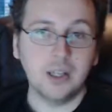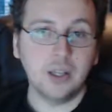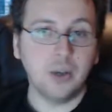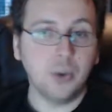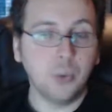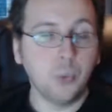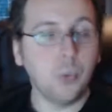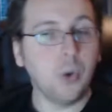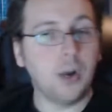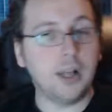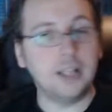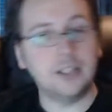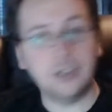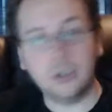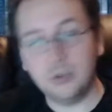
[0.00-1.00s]

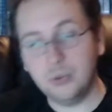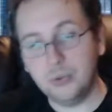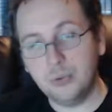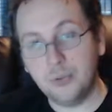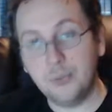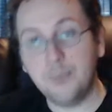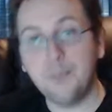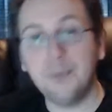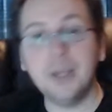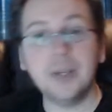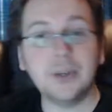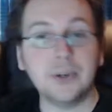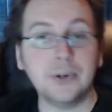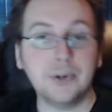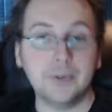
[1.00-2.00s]
one goes
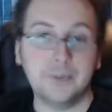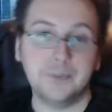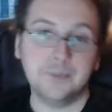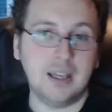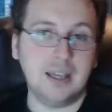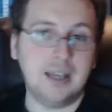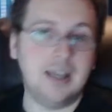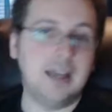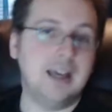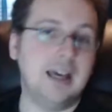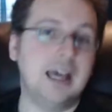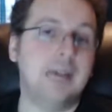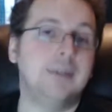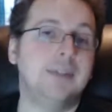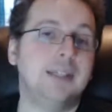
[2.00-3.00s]
bigger.
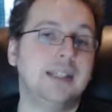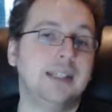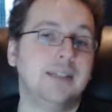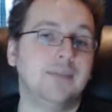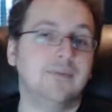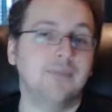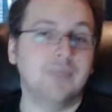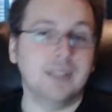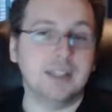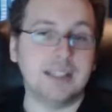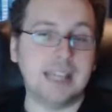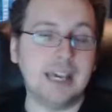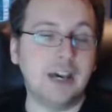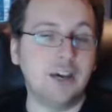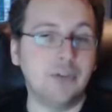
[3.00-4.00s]
I mean,
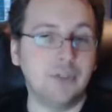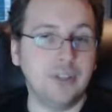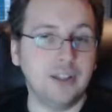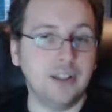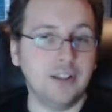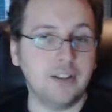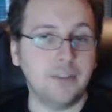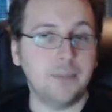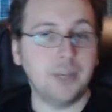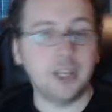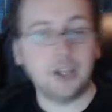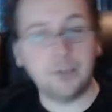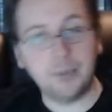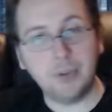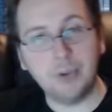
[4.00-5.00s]
Calvin does a
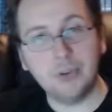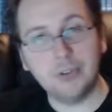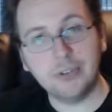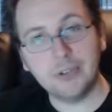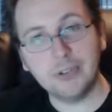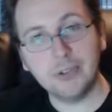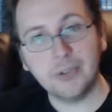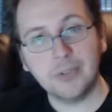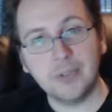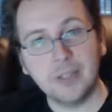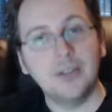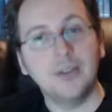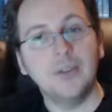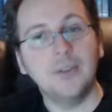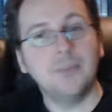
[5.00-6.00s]
bigger poster,
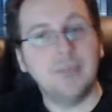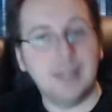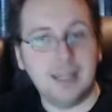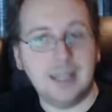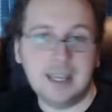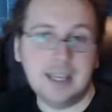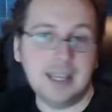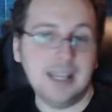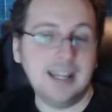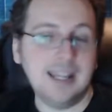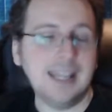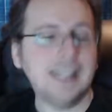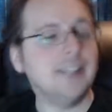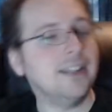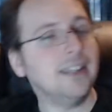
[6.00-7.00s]
and
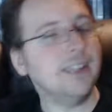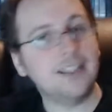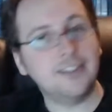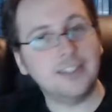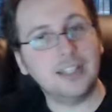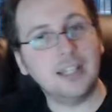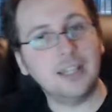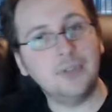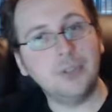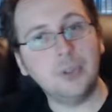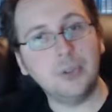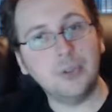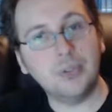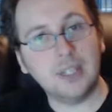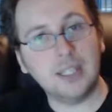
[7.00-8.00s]
Haley, instead of
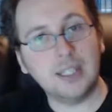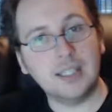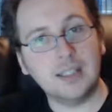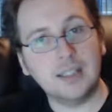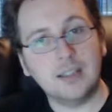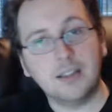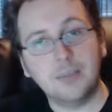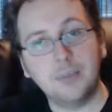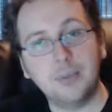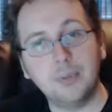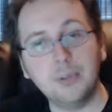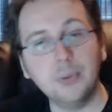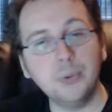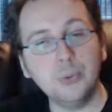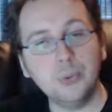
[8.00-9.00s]
using
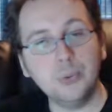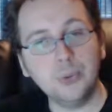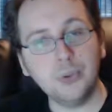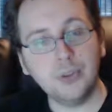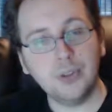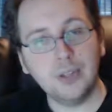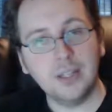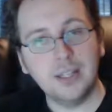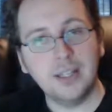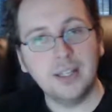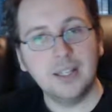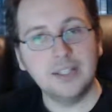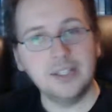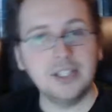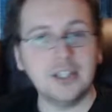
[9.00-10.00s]
balloons,
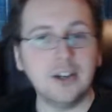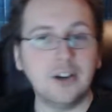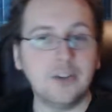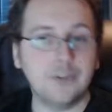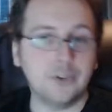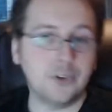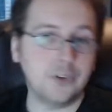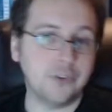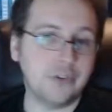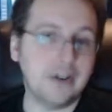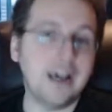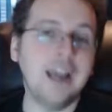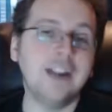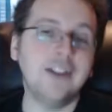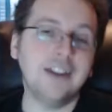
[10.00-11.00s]
she offers
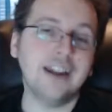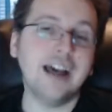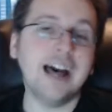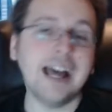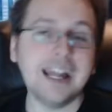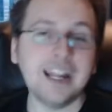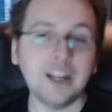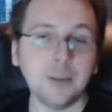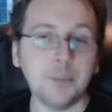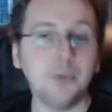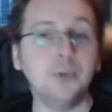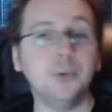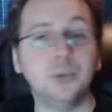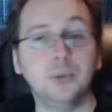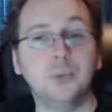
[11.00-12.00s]
rides in a hot air
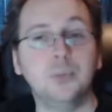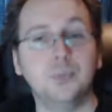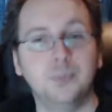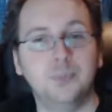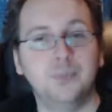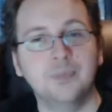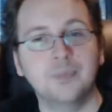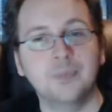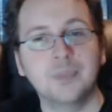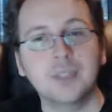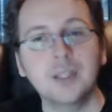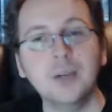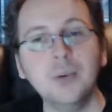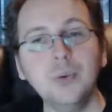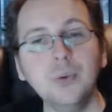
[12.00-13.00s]
balloon.
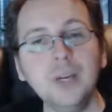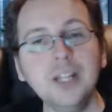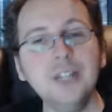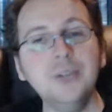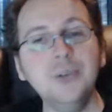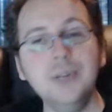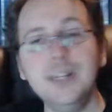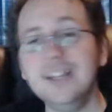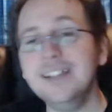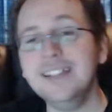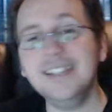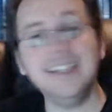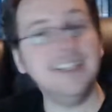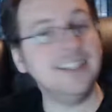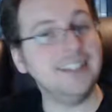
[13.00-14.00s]
Where do these
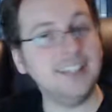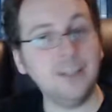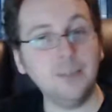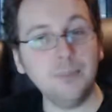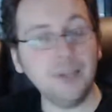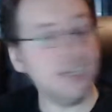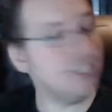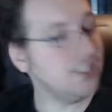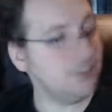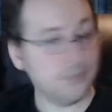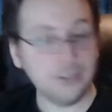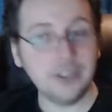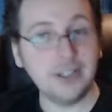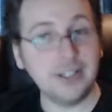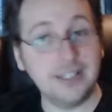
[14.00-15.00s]
kids get the budget
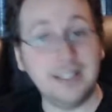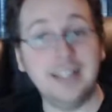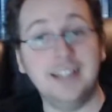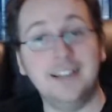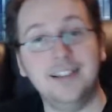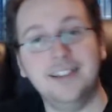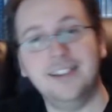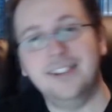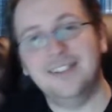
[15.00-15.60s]
for all this?